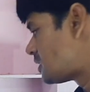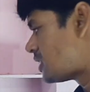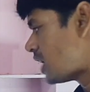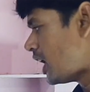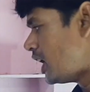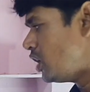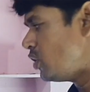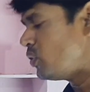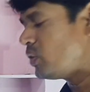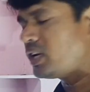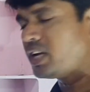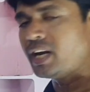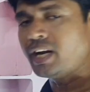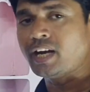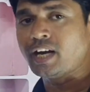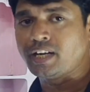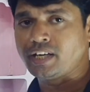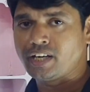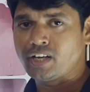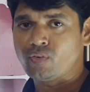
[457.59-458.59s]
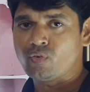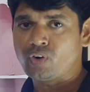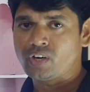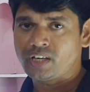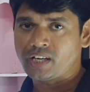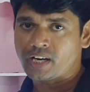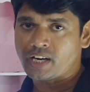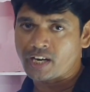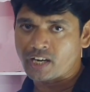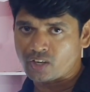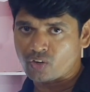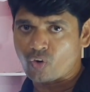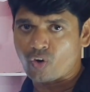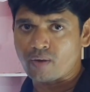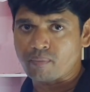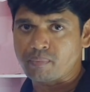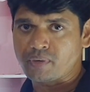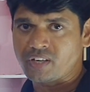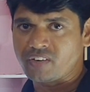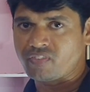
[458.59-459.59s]
Silurian and Devonian and
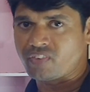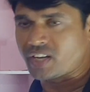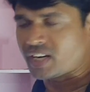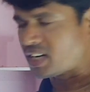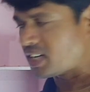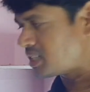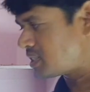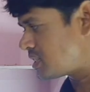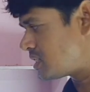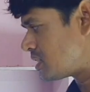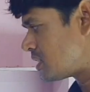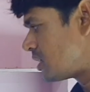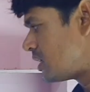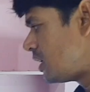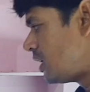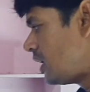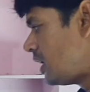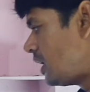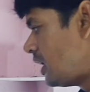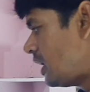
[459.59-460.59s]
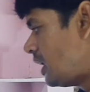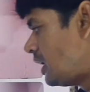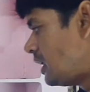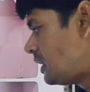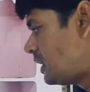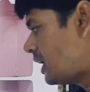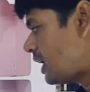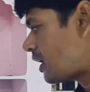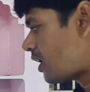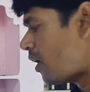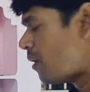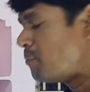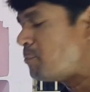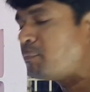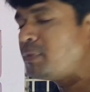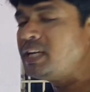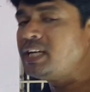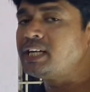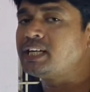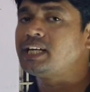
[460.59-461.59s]
Carboniferous. They
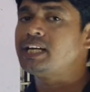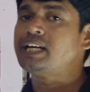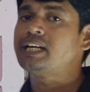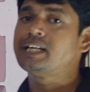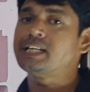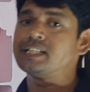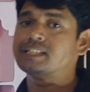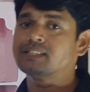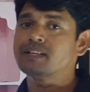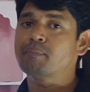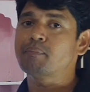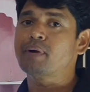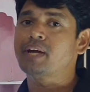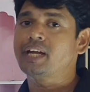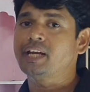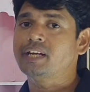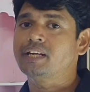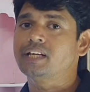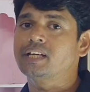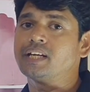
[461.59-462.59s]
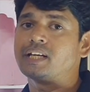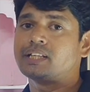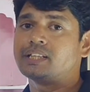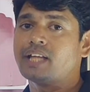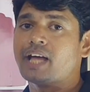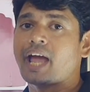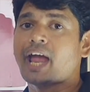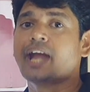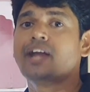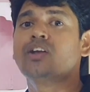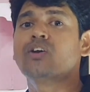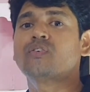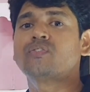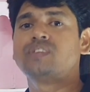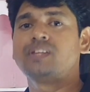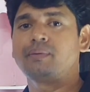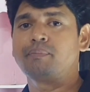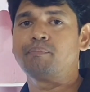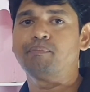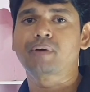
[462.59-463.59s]
completely disappeared in the end
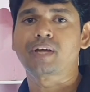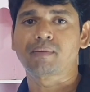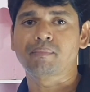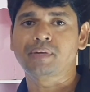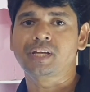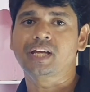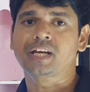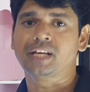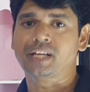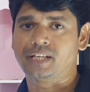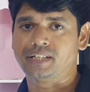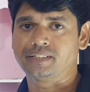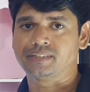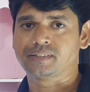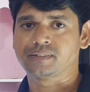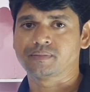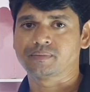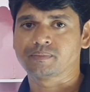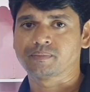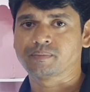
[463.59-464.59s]
of the Permian age.